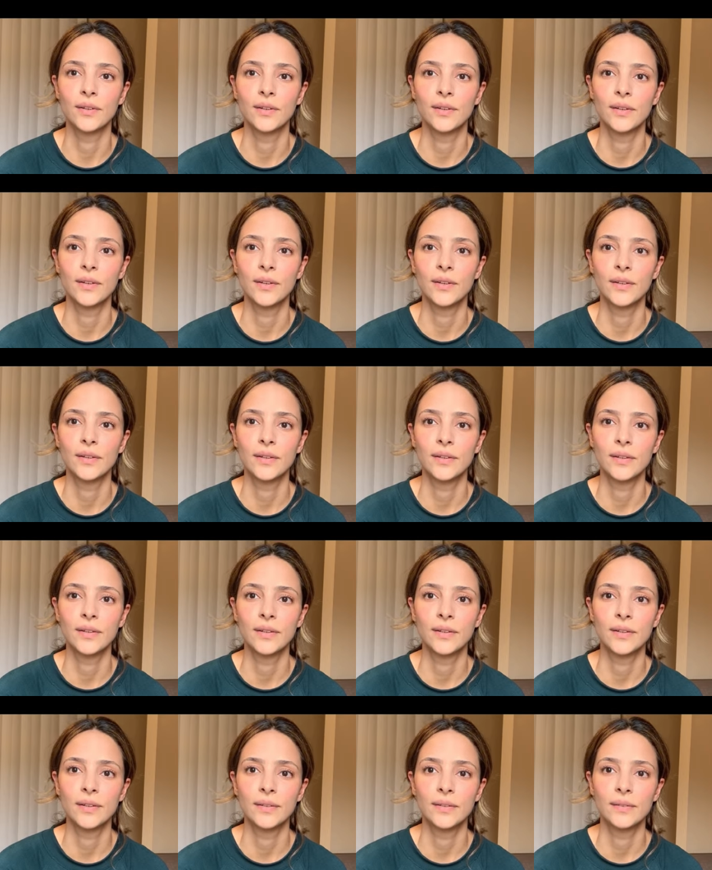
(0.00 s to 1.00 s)

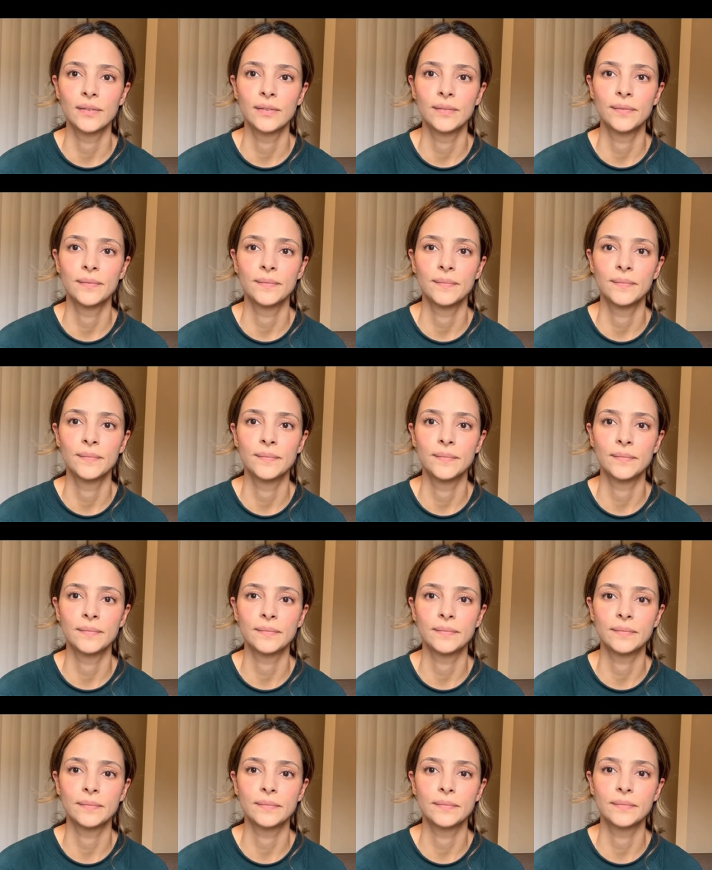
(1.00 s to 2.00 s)

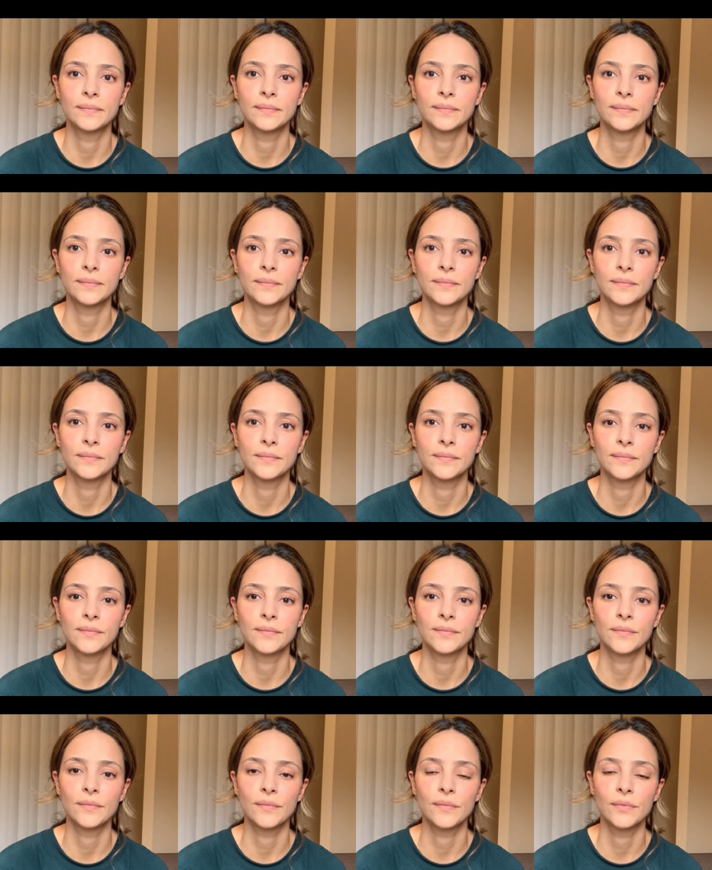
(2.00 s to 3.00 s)

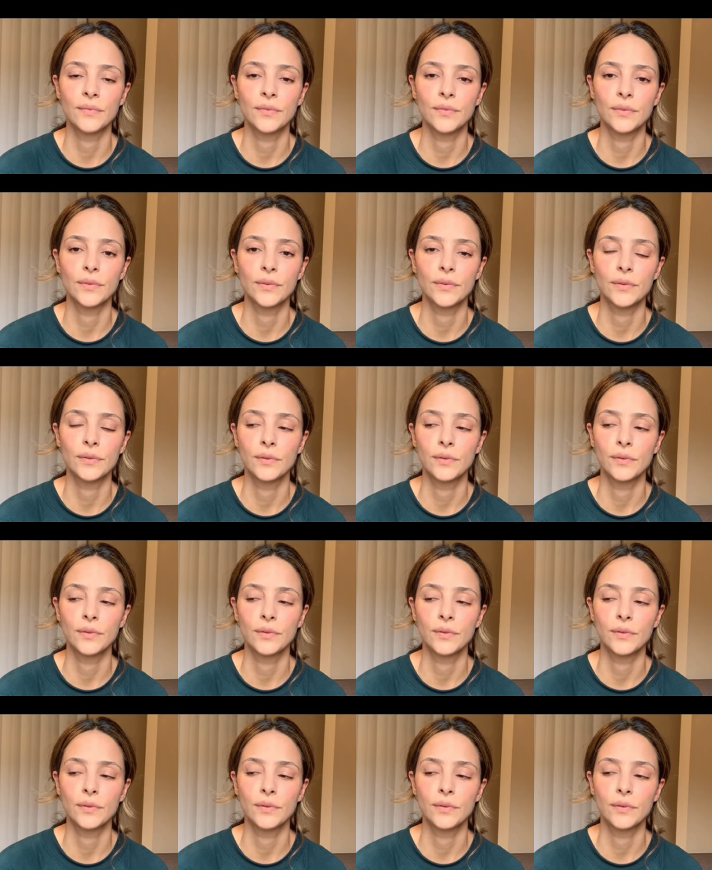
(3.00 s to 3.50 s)
No one is speaking in this clip.